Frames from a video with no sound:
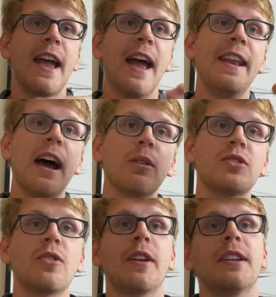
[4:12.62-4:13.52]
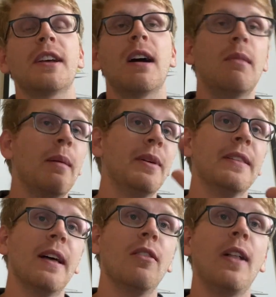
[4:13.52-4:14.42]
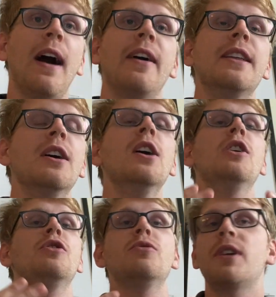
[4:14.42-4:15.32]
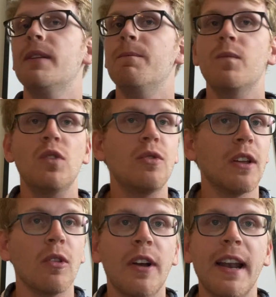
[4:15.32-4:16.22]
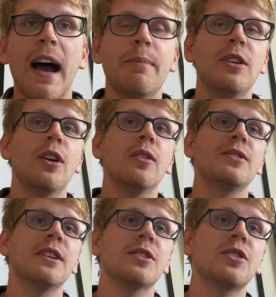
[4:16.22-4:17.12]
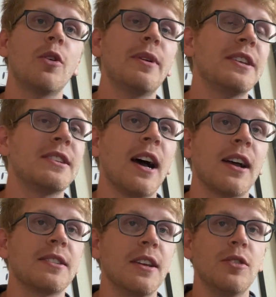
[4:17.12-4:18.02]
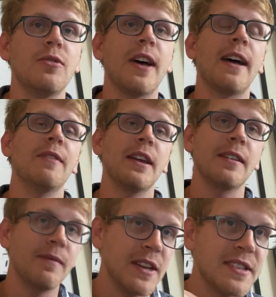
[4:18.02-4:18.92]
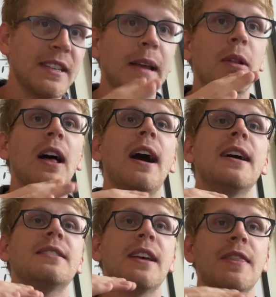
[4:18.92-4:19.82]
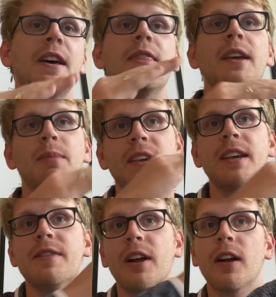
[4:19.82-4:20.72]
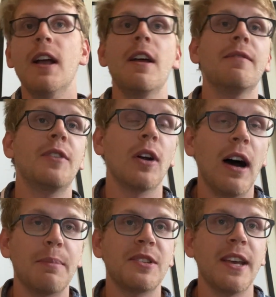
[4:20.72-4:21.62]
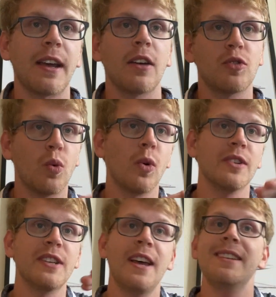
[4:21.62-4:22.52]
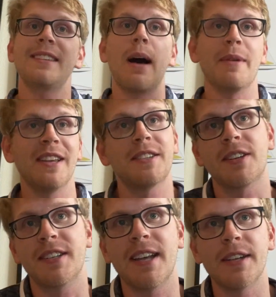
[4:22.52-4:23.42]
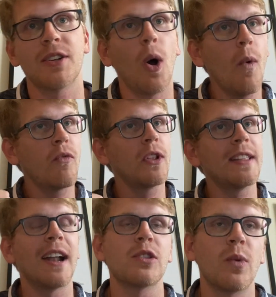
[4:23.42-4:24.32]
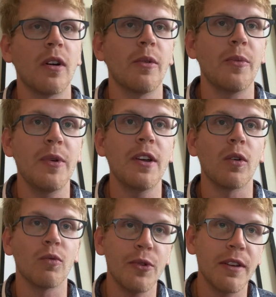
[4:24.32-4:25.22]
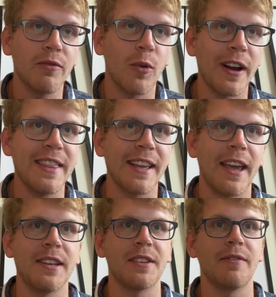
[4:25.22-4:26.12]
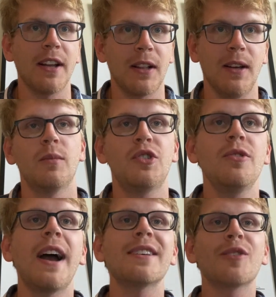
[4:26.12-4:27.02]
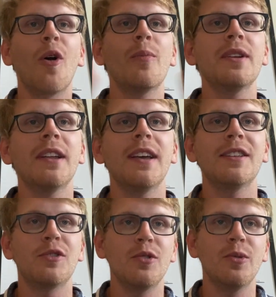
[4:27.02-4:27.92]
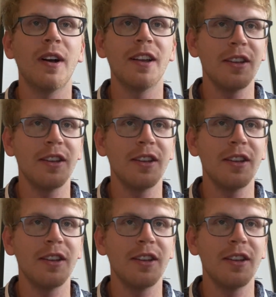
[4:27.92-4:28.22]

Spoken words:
and now it's starting to come up and level out. And you can look at IPOs in so many stocks. They do that. They stabilize, and then they begin their uptick towards dominant success. Hopefully that is what we are rooting for in the case of NIKOLA. But you guys are open to